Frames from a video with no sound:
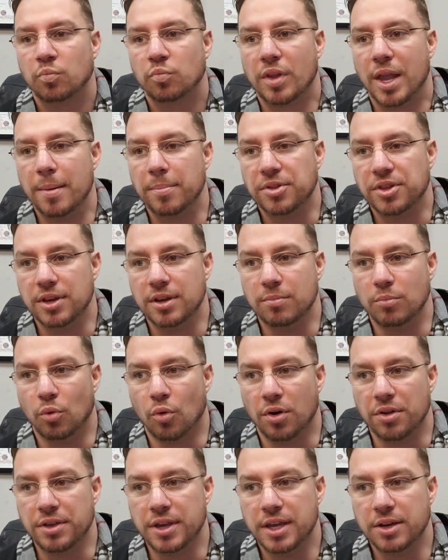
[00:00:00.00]
I'm seeing
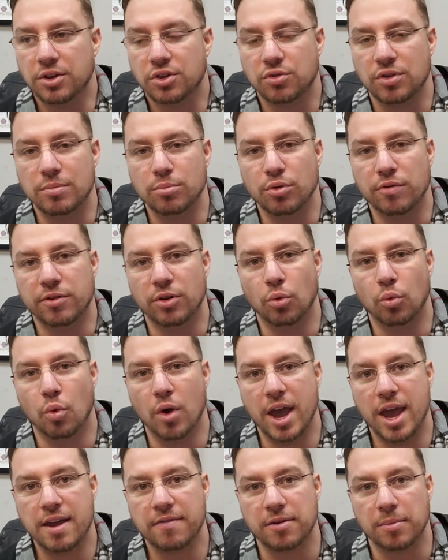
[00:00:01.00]
more of the industry moving
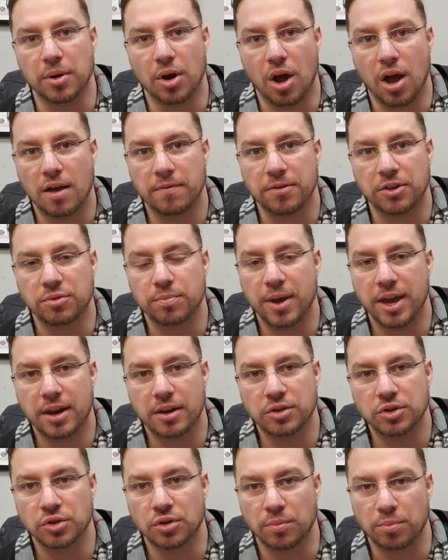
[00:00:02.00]
away from an office
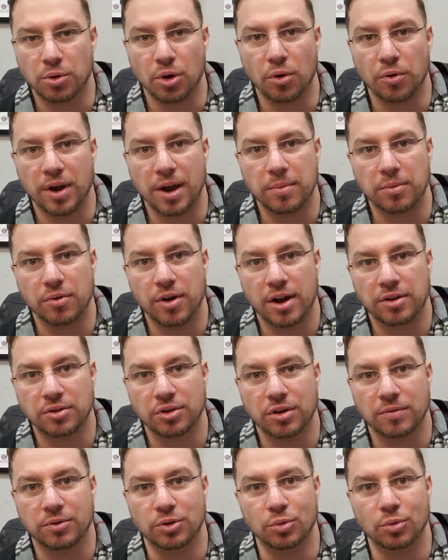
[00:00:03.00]
manager, a program
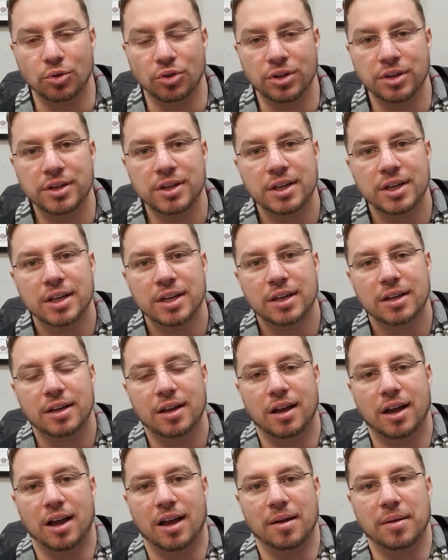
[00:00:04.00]
director, if you would,
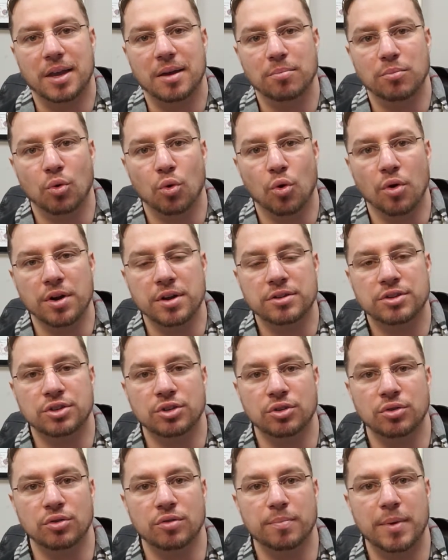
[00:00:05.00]
and more
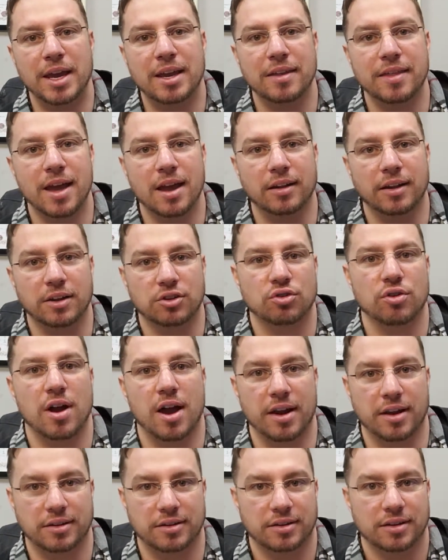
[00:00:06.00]
into making that
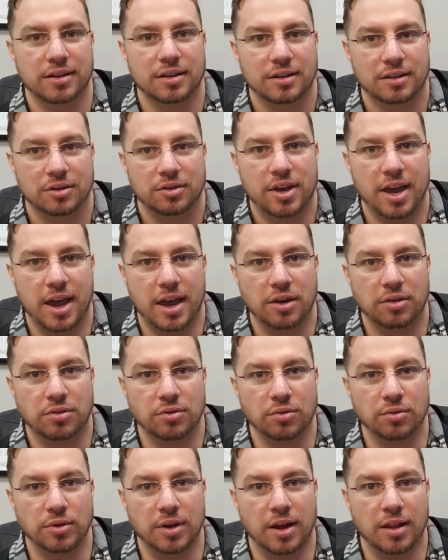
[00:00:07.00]
electronic, okay,
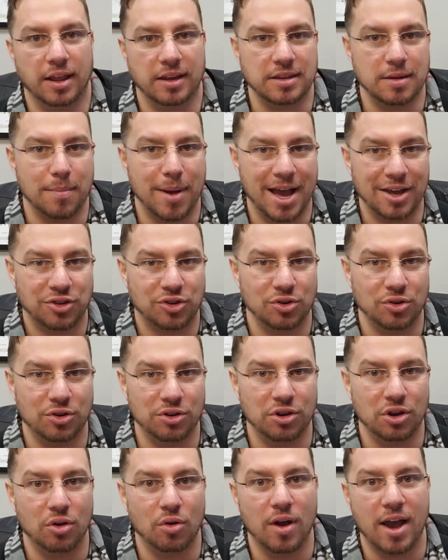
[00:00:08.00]
through like the My
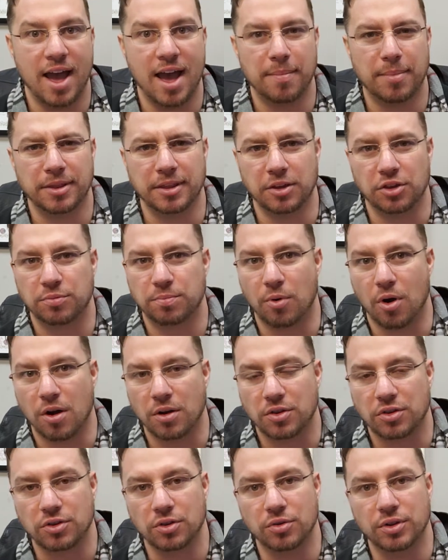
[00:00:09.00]
Studio app. I think
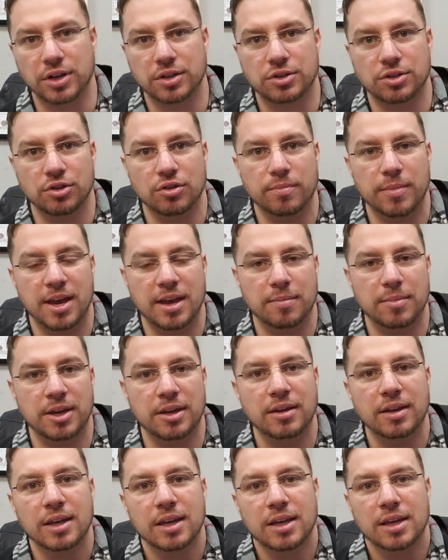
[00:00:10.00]
Spark's doing it too,
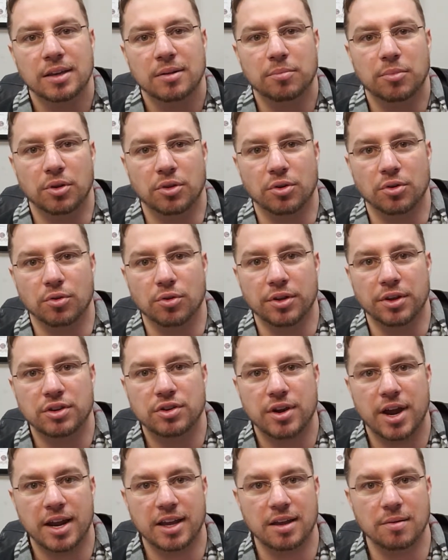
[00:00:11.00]
maybe. But they're really
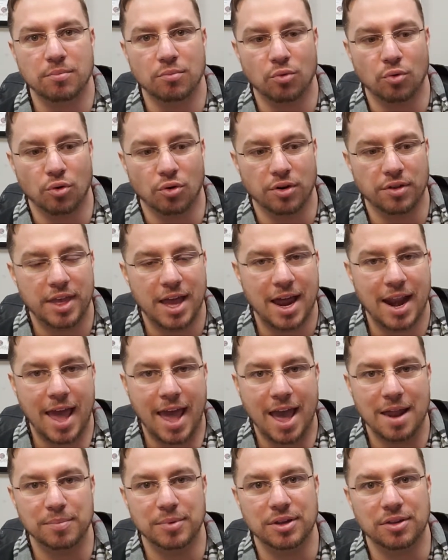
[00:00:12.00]
trying to get more of that
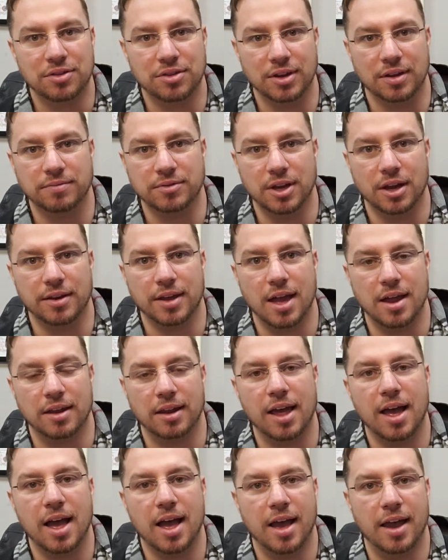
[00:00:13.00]
admin stuff done
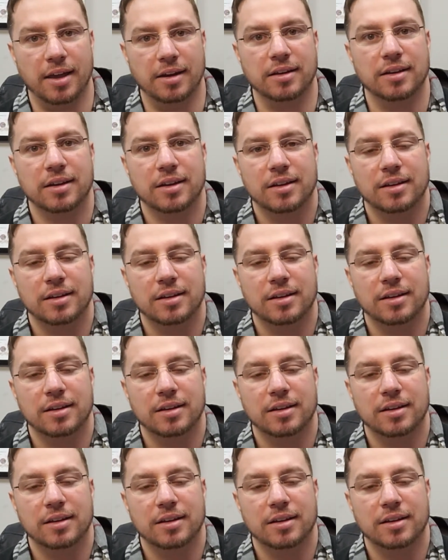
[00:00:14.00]
online.